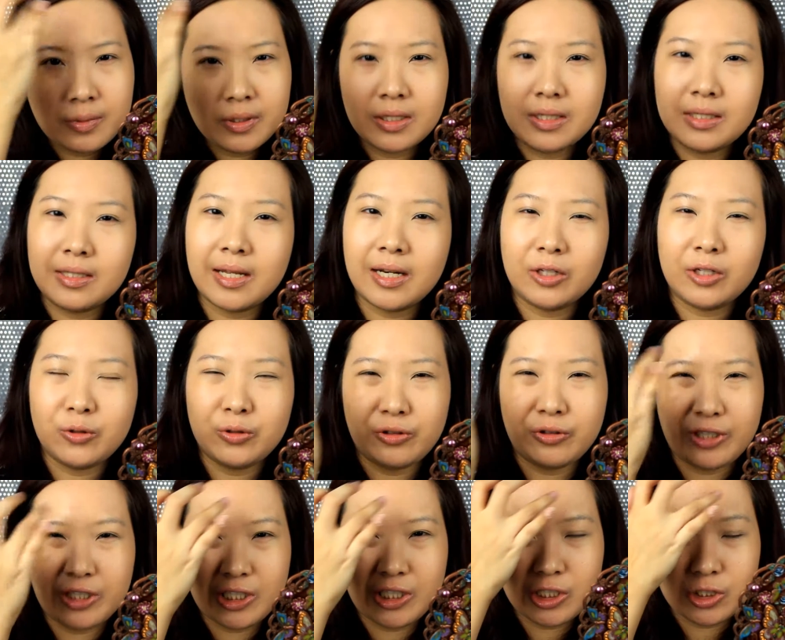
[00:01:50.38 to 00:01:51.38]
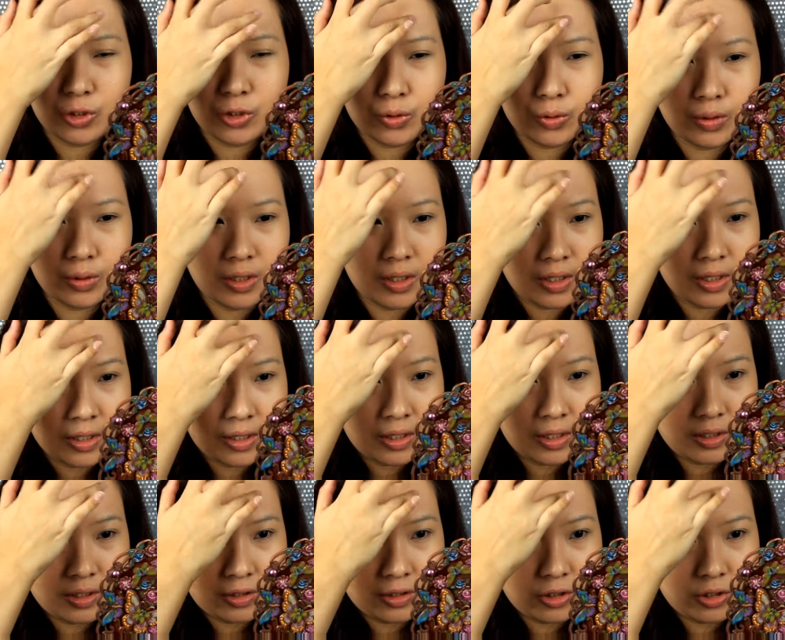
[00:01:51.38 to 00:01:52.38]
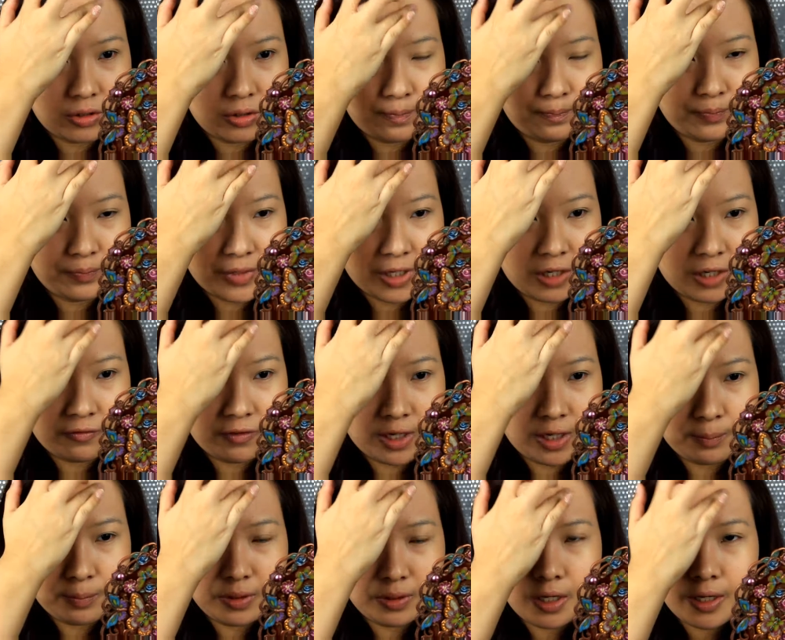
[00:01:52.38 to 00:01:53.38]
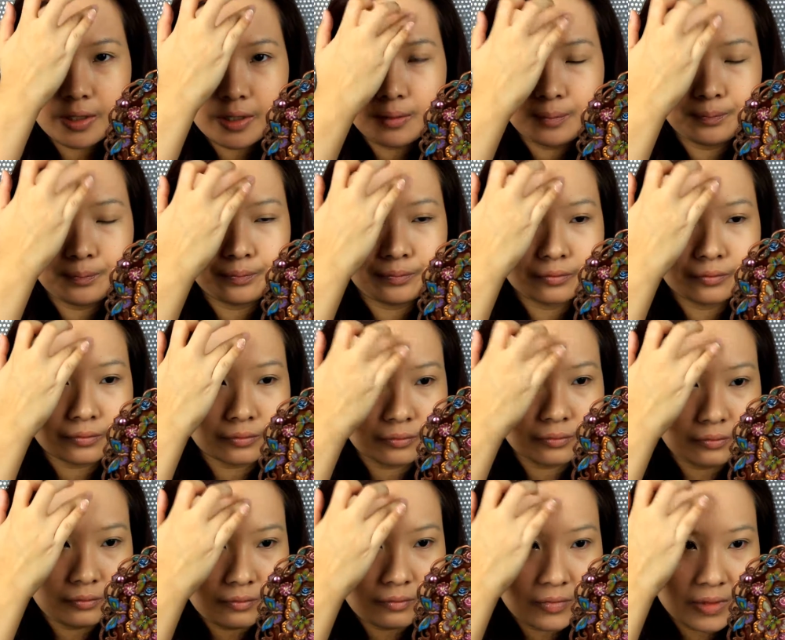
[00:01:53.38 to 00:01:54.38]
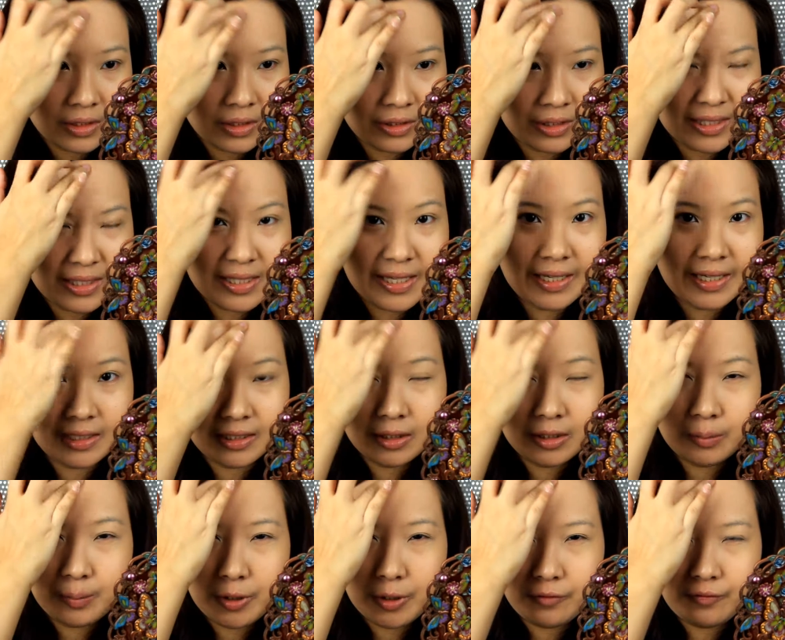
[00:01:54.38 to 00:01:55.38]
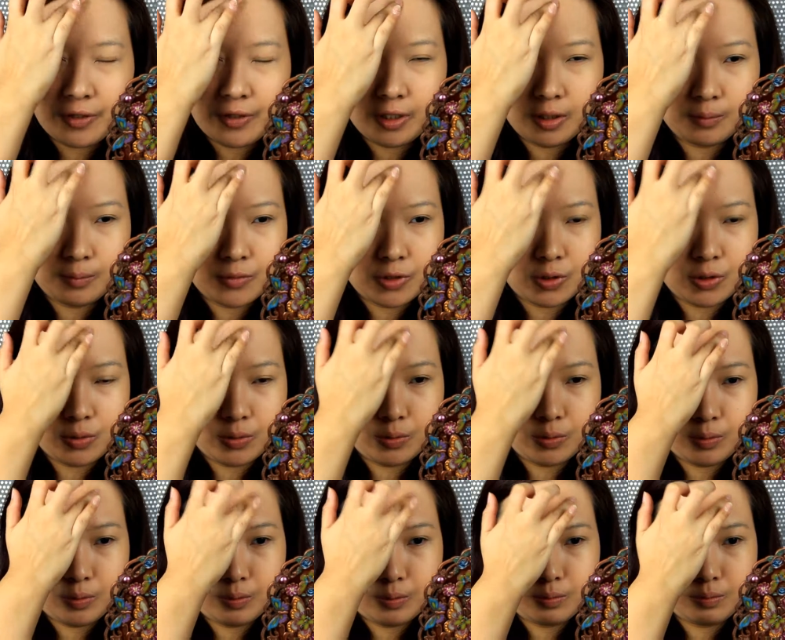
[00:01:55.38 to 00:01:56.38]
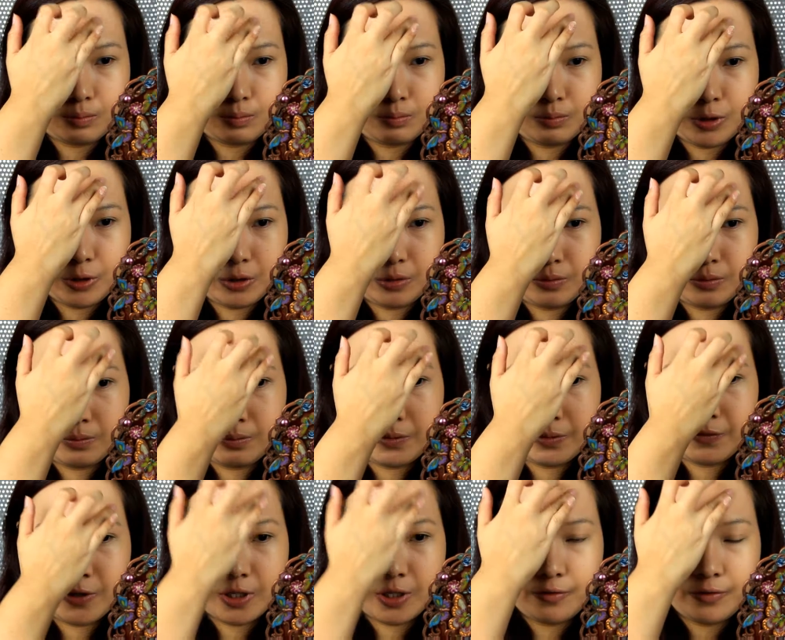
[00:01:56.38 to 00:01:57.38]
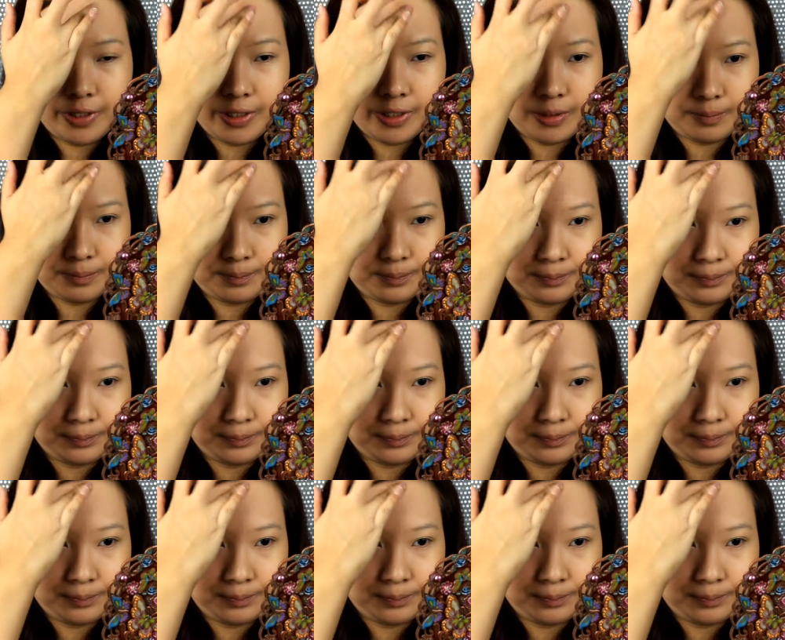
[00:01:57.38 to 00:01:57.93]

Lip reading: because then I don't really need to cover up a lot. Just like a little bit of help to, you know, with covering up.